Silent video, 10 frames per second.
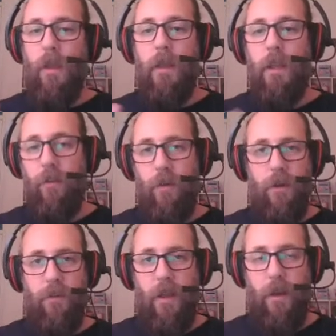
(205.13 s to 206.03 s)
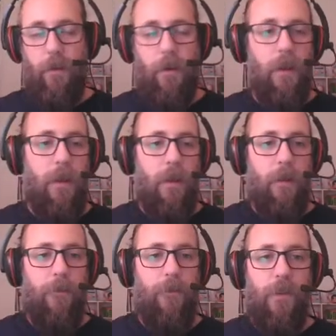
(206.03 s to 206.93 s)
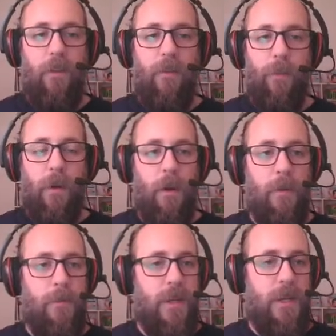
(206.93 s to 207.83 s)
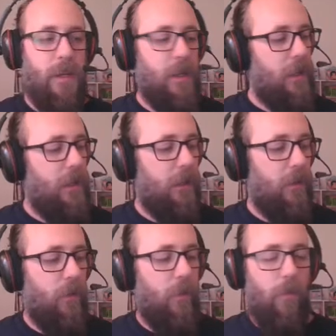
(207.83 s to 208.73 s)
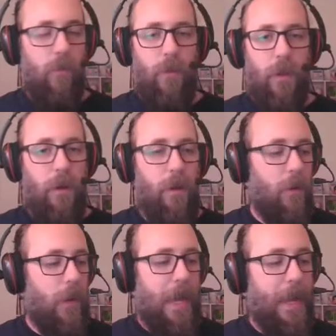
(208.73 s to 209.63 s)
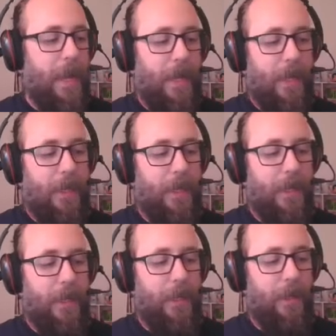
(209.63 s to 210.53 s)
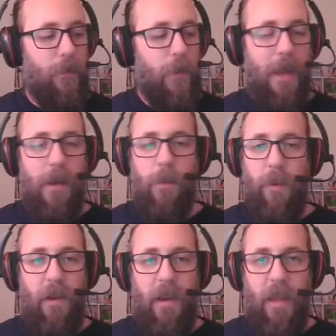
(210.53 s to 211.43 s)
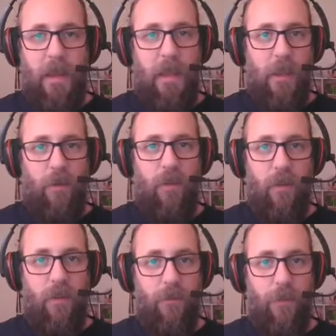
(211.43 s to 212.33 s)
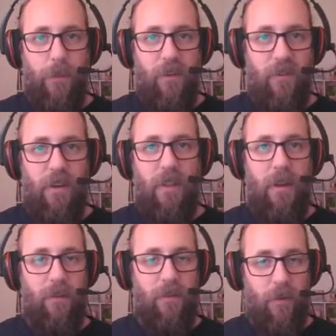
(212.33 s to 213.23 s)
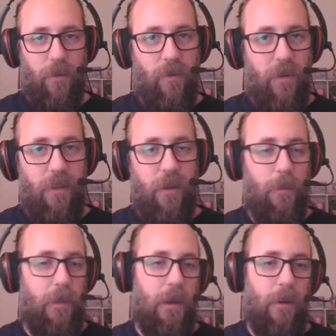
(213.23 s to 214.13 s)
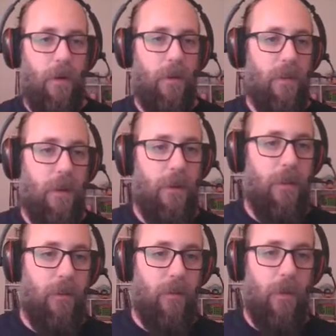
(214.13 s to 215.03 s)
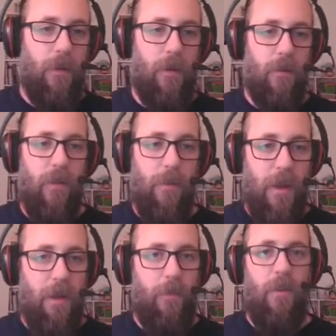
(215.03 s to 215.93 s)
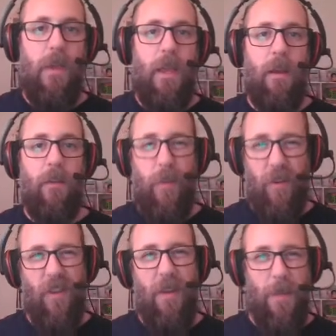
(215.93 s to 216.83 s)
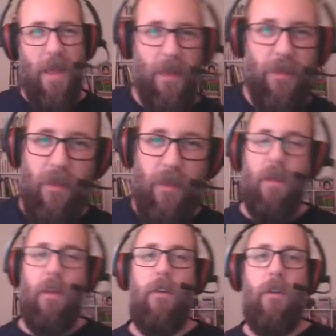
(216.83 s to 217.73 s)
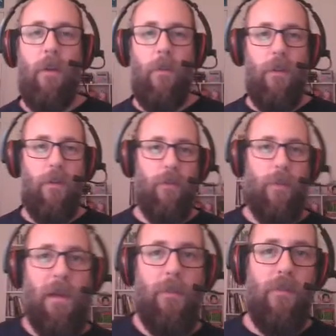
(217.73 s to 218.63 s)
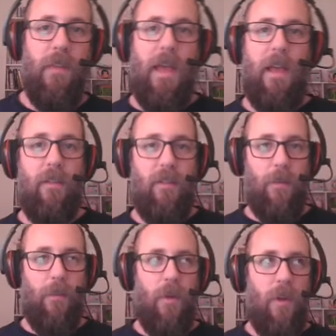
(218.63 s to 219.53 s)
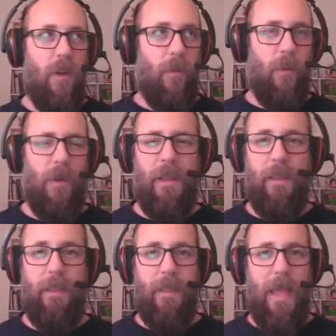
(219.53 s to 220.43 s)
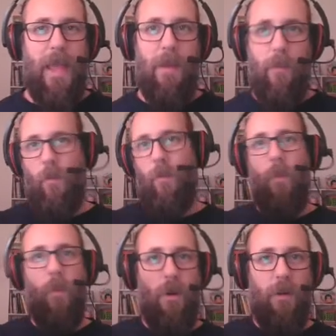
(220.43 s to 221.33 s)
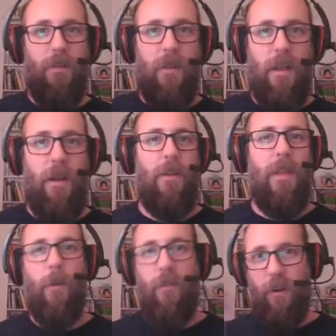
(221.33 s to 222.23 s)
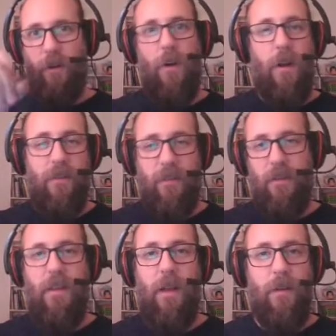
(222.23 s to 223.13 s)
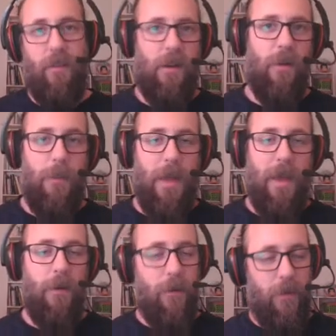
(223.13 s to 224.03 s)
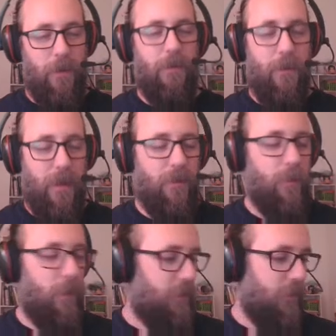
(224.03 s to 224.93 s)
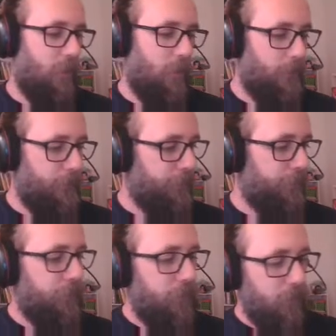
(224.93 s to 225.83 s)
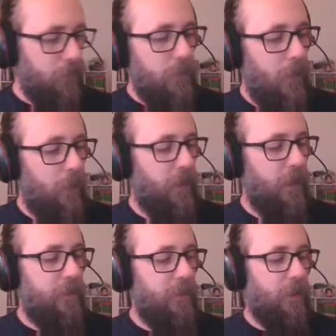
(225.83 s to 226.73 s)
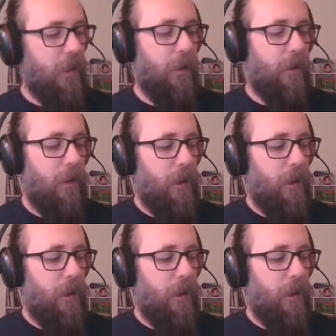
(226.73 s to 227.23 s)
Gets crossed out. For this prompt, I didn't put any useless information in there. So there's nothing really to cross out on this one. Sometimes you get, especially in math, you'll get one of those problems that has some really lame words in there and they want you to cross things out because they don't matter. That's what it's for. But let's look here.